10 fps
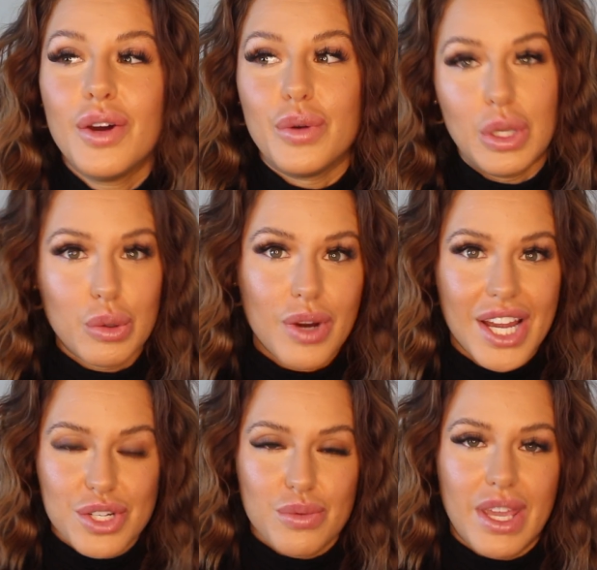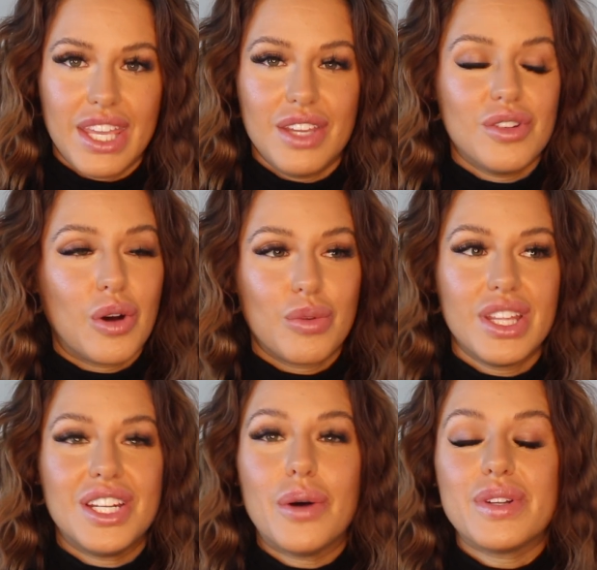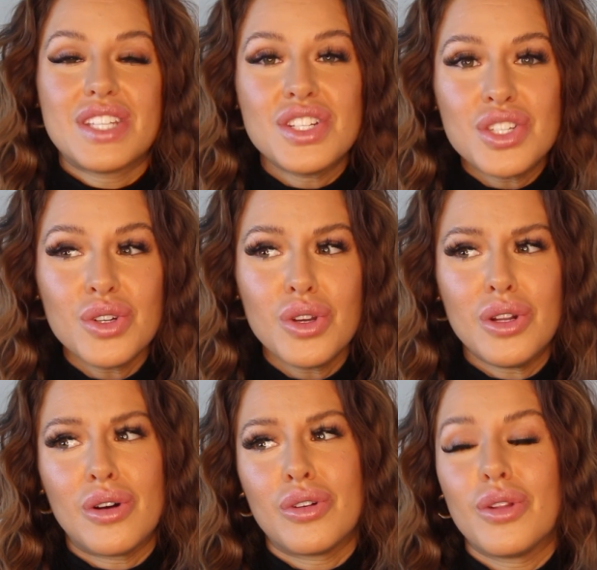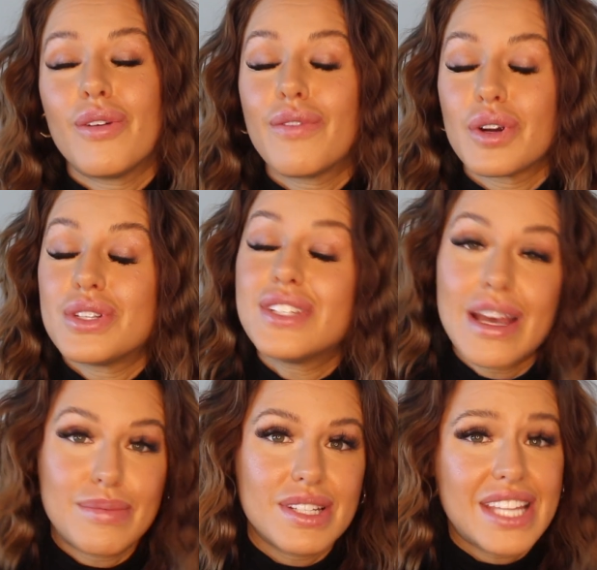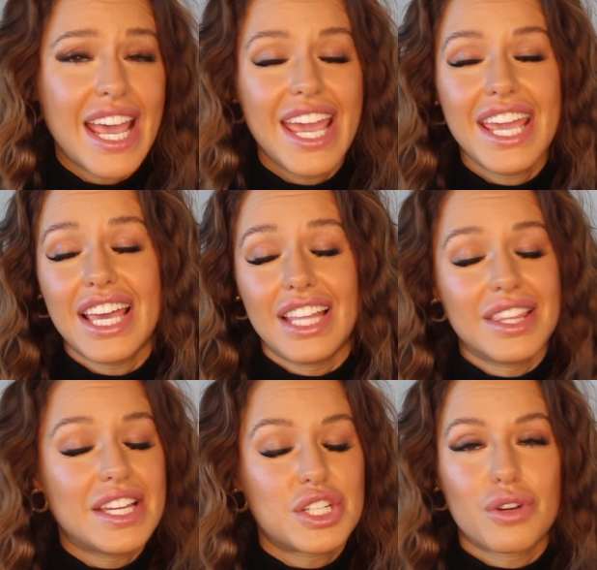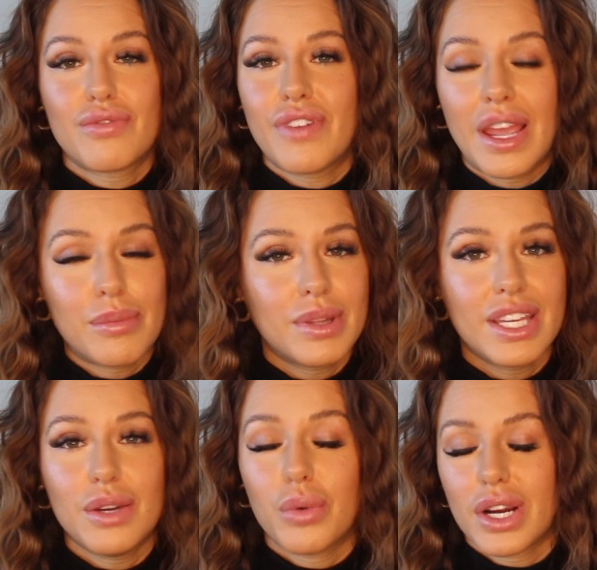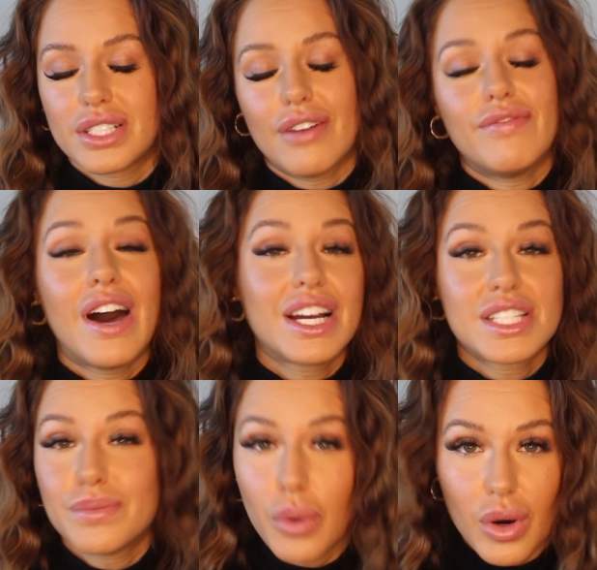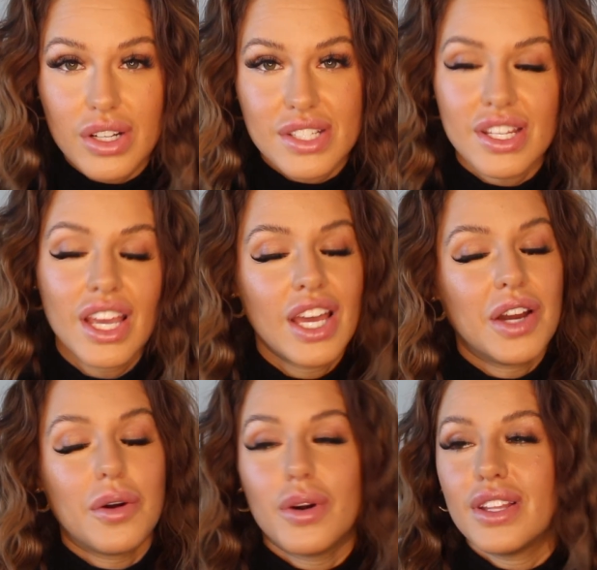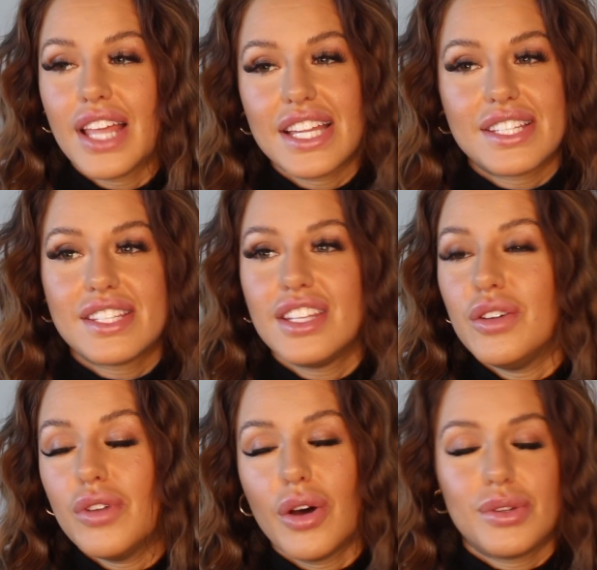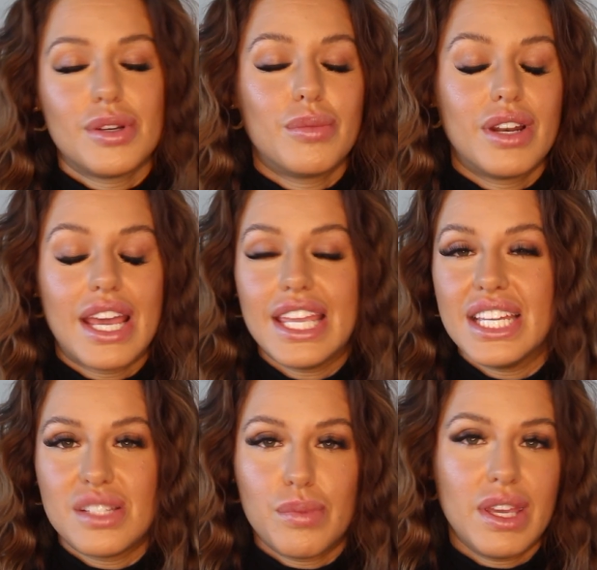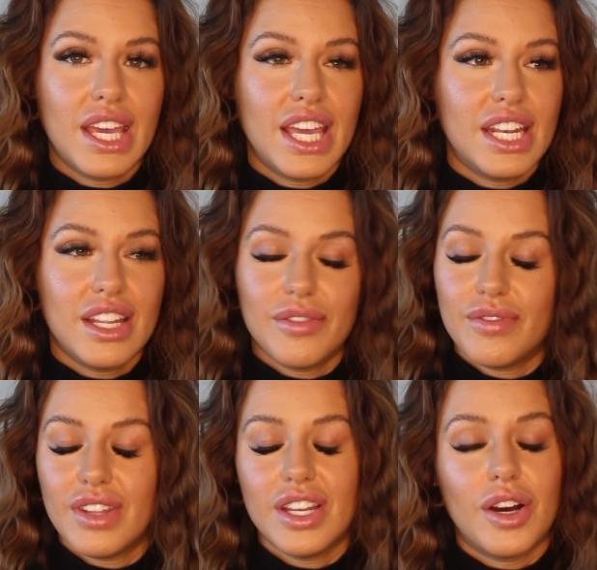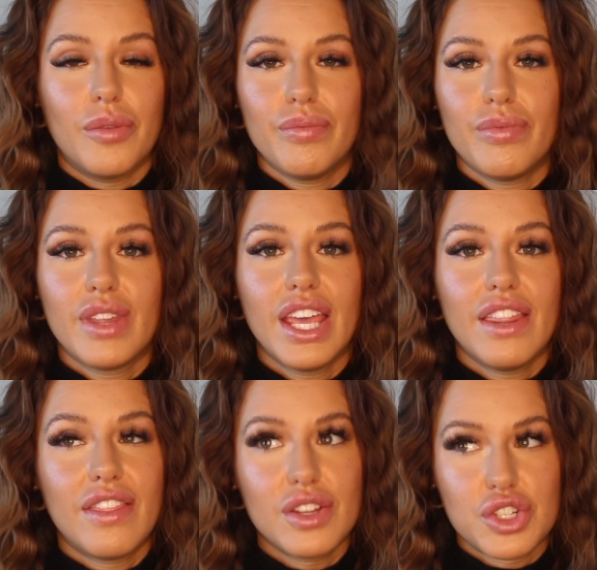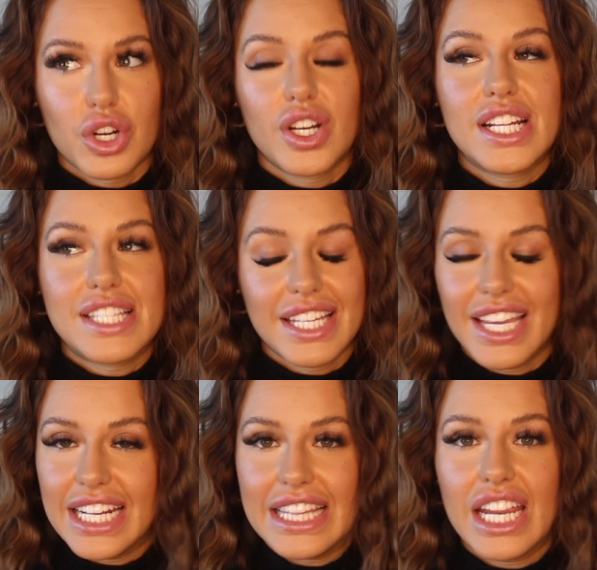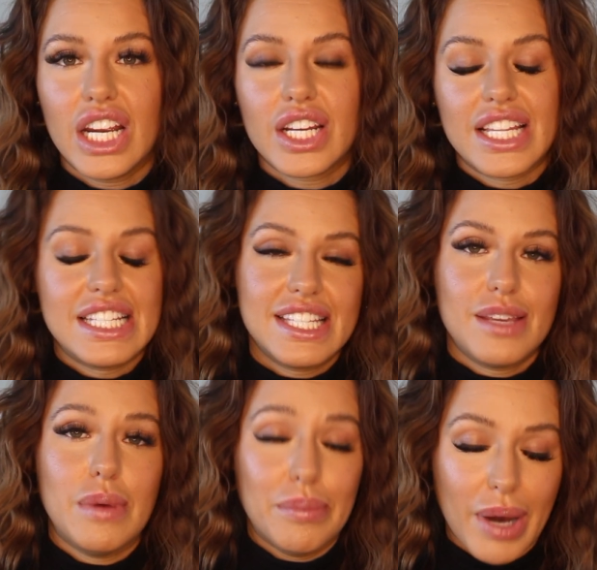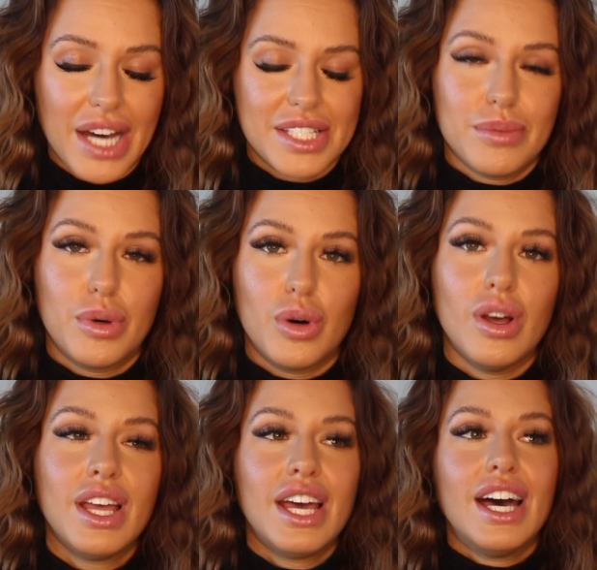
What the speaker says: When you graduate, you don't really know what to do, you don't know the first step to take unless your family works at Fox Sports or unless you know someone at ESPN. You know, the journey to getting there can seem impossible.